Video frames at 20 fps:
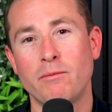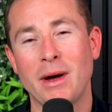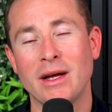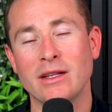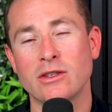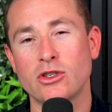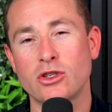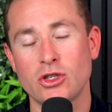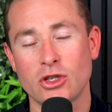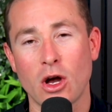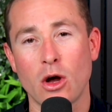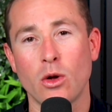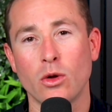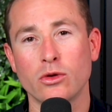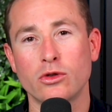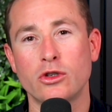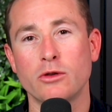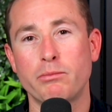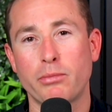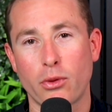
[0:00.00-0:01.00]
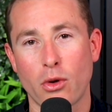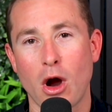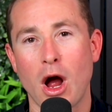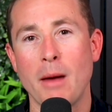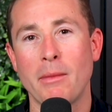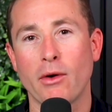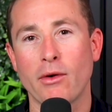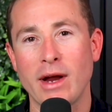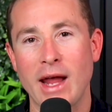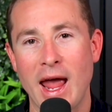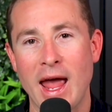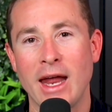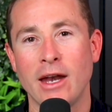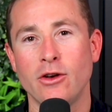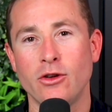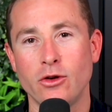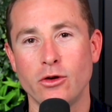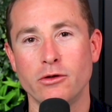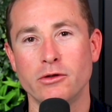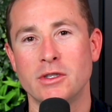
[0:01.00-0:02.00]
months sold to primary end
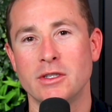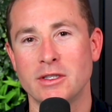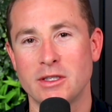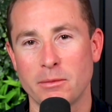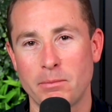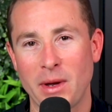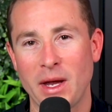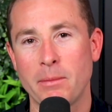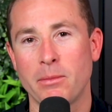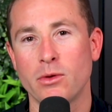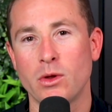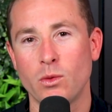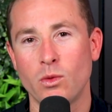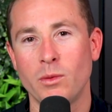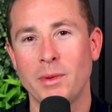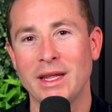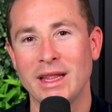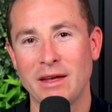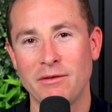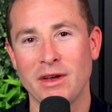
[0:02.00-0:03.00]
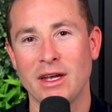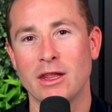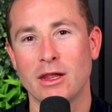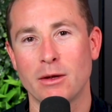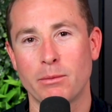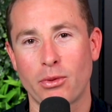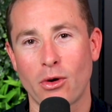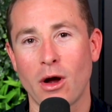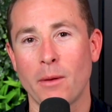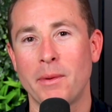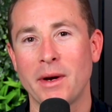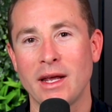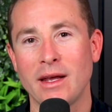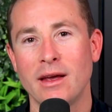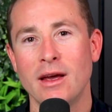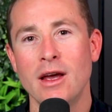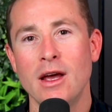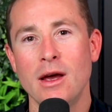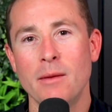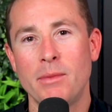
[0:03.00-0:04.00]
users, the people that will be living in the property.
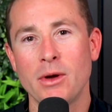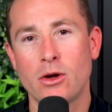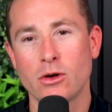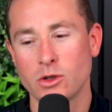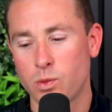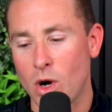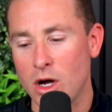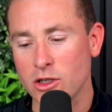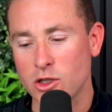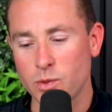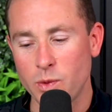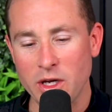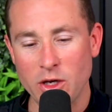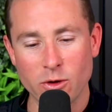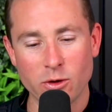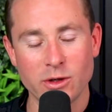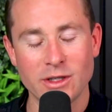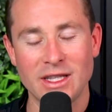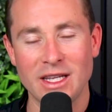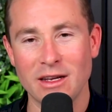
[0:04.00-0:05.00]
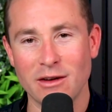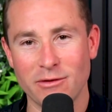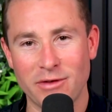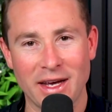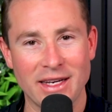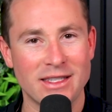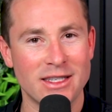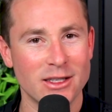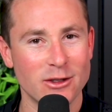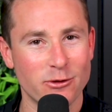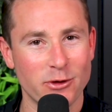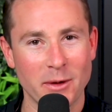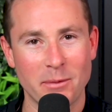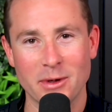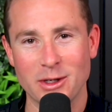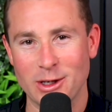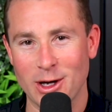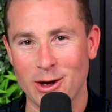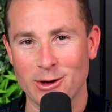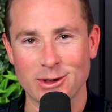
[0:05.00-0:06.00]
Because whilst we use the investors,
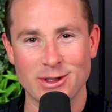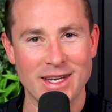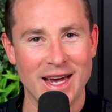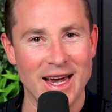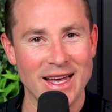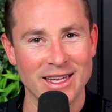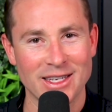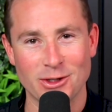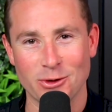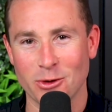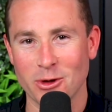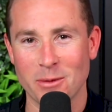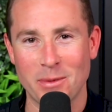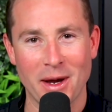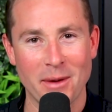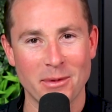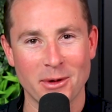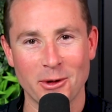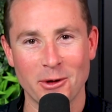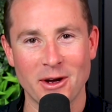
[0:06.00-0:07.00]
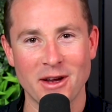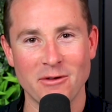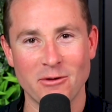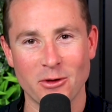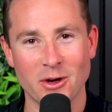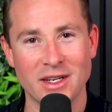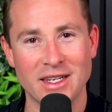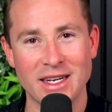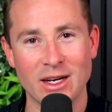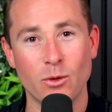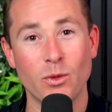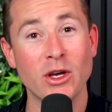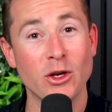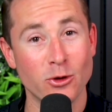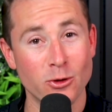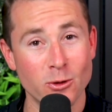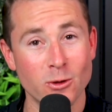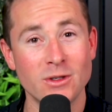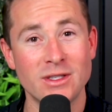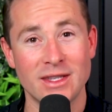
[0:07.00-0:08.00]
flippers, wholesalers, all the people looking for a deal, we
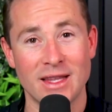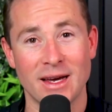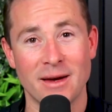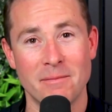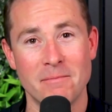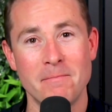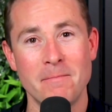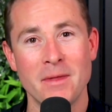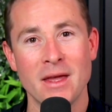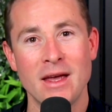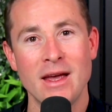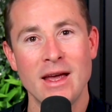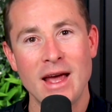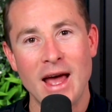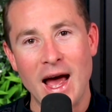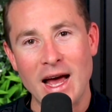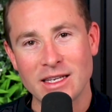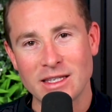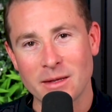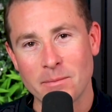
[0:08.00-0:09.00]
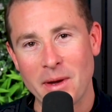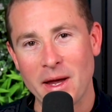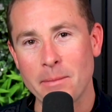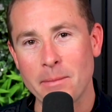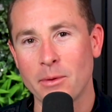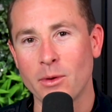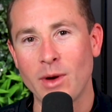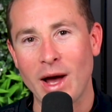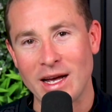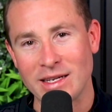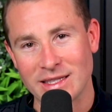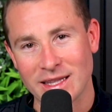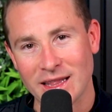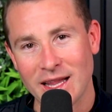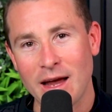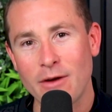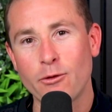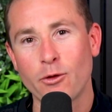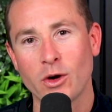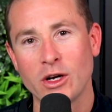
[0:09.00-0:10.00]
use them as the people as
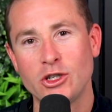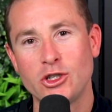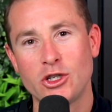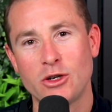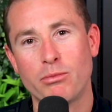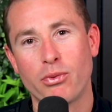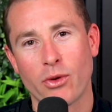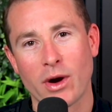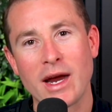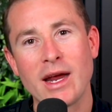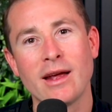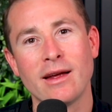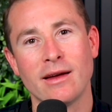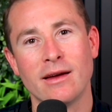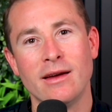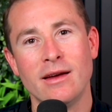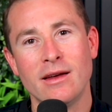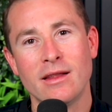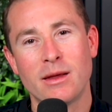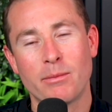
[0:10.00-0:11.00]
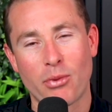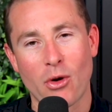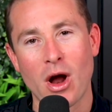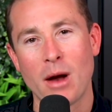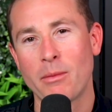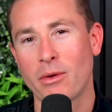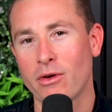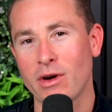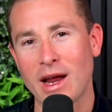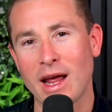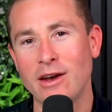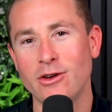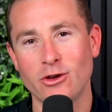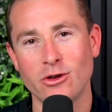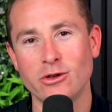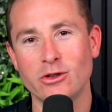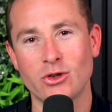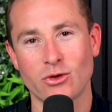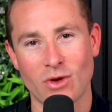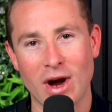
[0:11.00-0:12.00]
leverage to bring the primary end
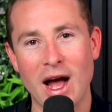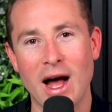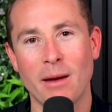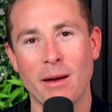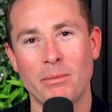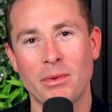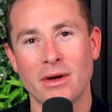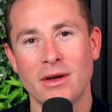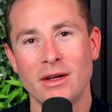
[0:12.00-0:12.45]
user up.